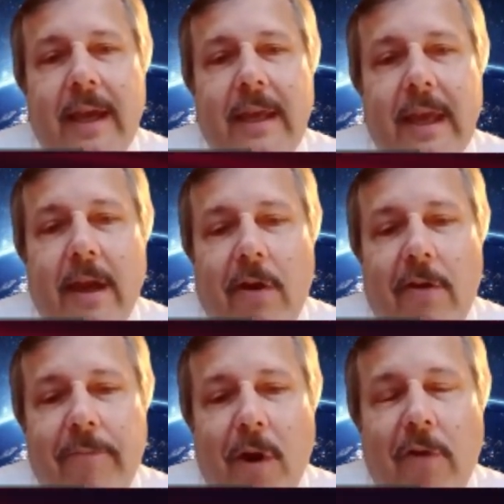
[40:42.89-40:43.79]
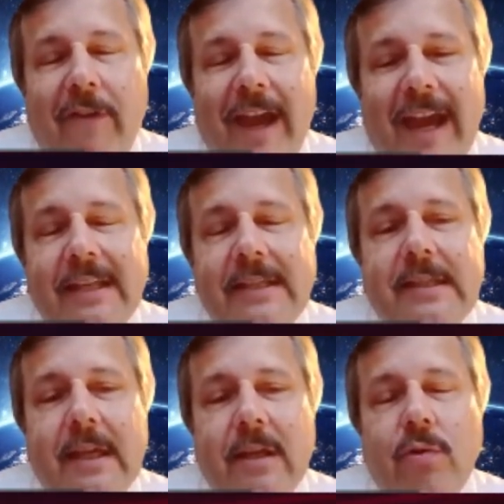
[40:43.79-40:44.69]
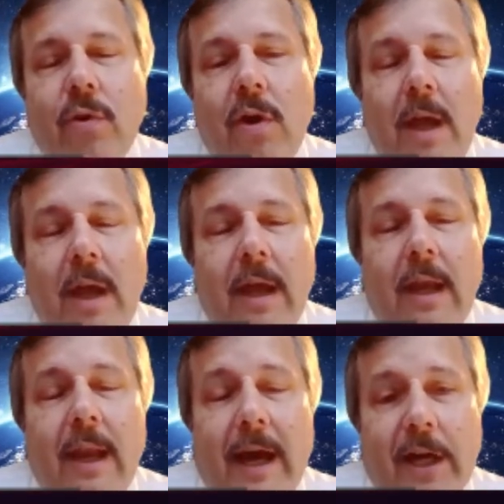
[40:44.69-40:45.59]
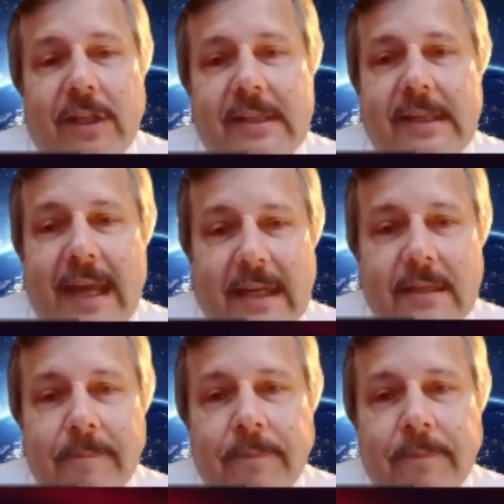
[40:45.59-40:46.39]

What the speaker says: here of both ends here to a large extent.